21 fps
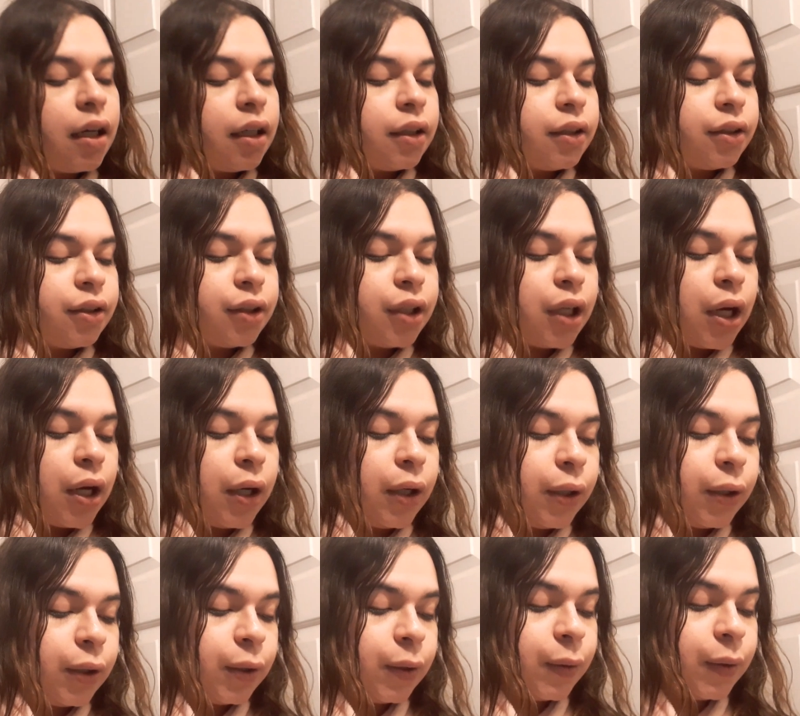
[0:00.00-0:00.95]

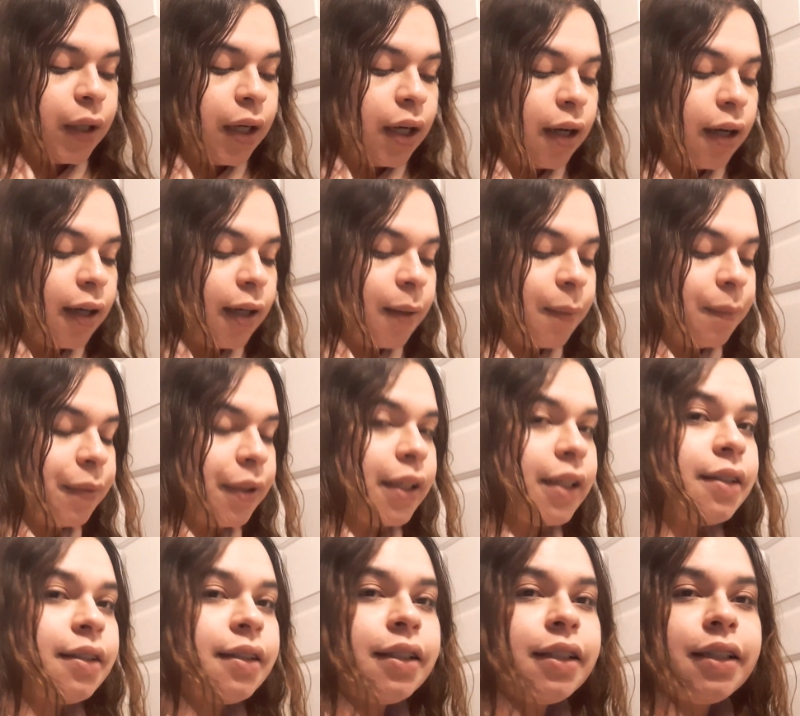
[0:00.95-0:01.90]
So
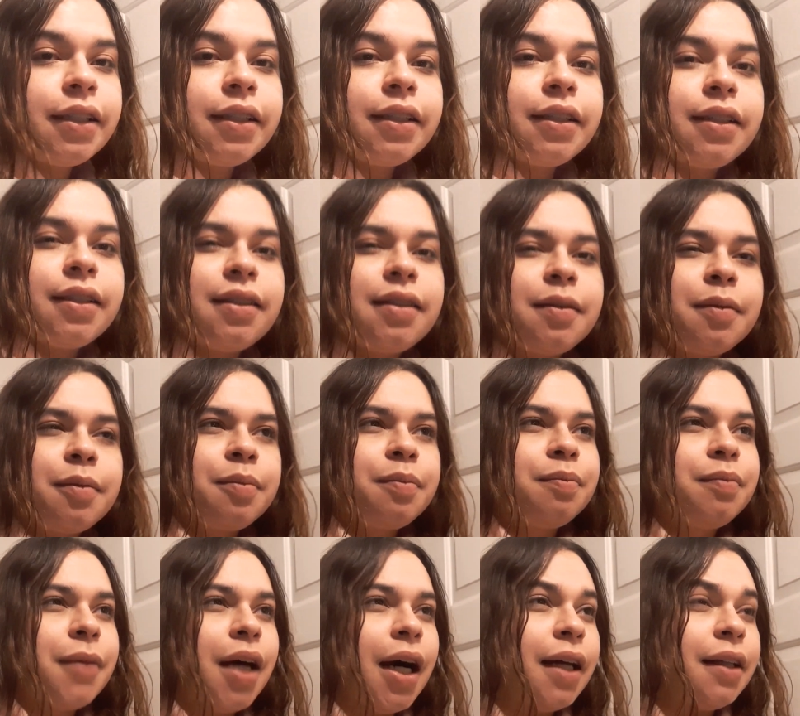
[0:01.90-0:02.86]
this is
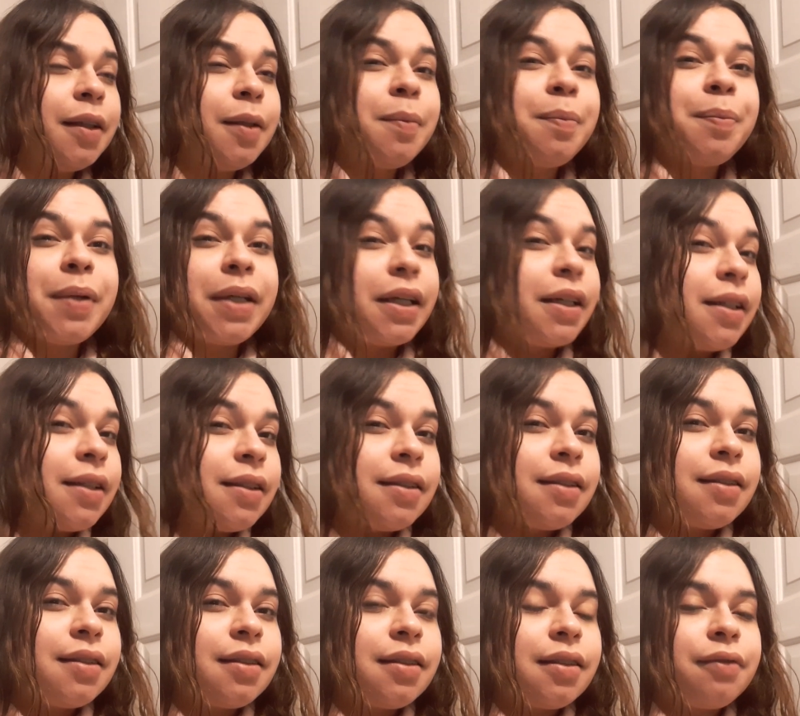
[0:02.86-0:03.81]
not the
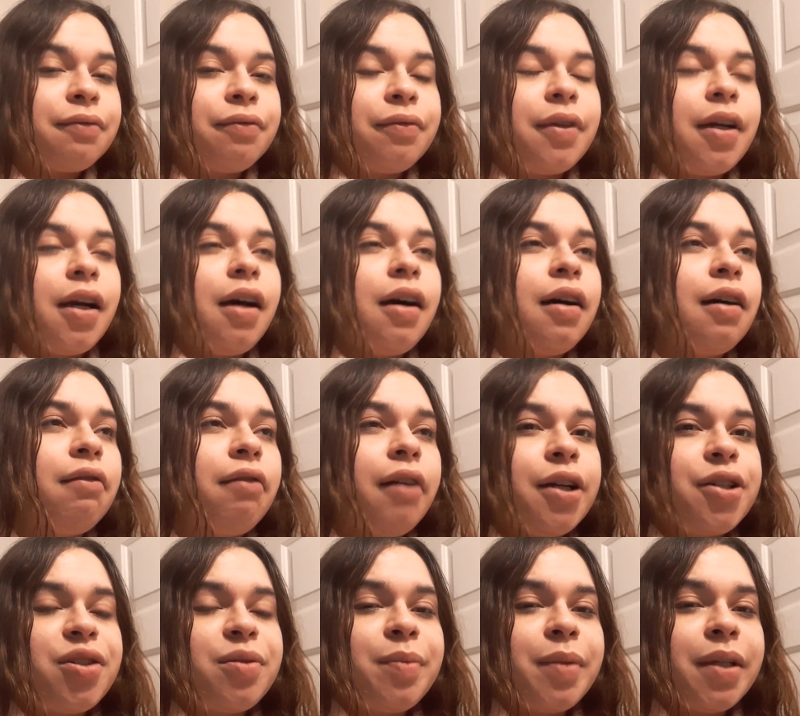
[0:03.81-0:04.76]
biggest
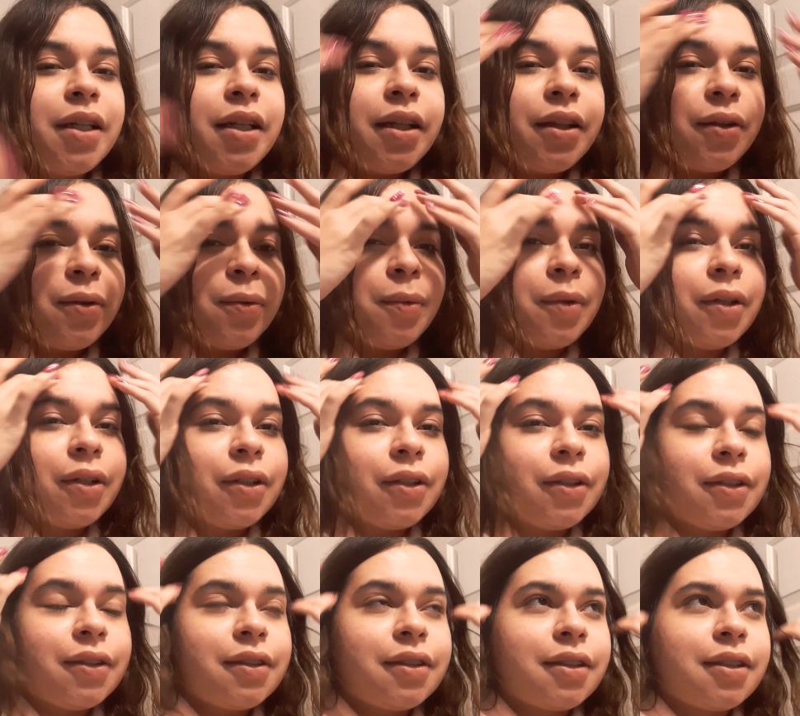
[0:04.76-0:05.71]
regimen in the
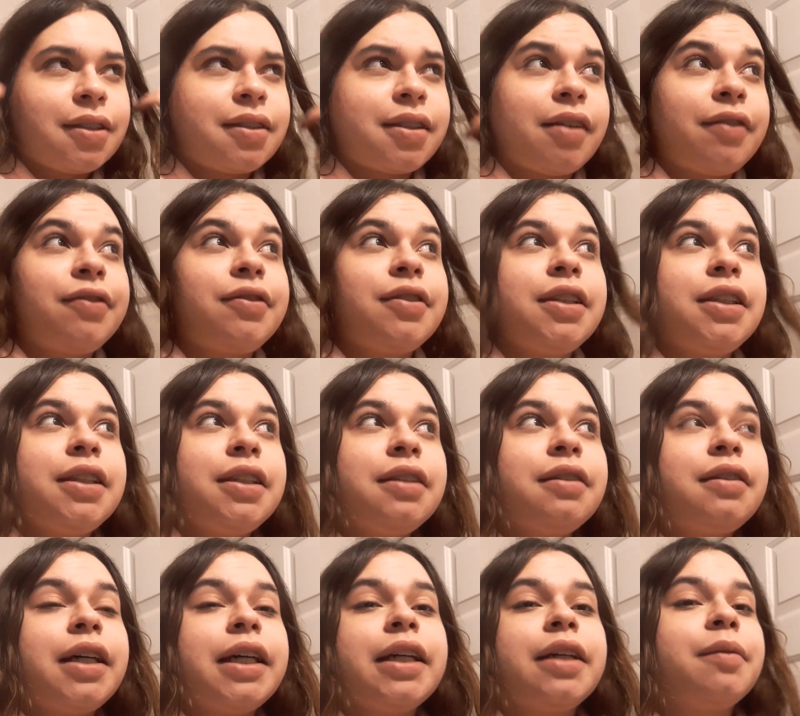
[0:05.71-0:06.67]
world. There's definitely
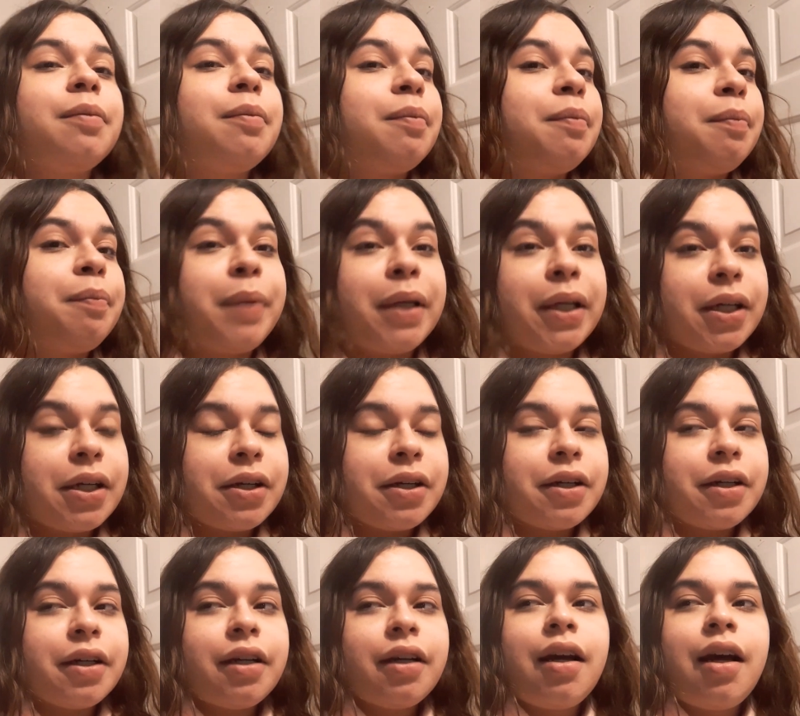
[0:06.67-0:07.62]
like
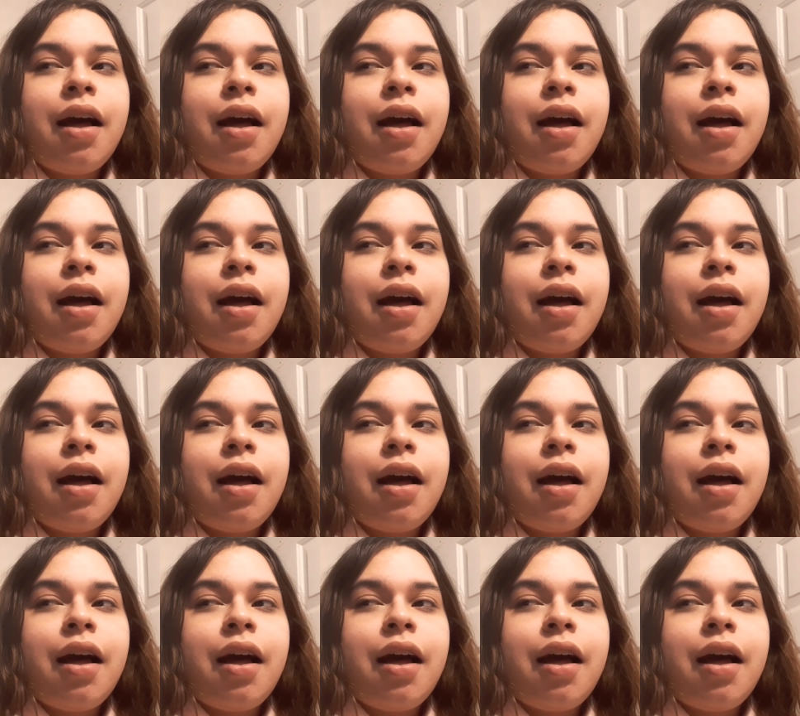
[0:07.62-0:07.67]
bigger.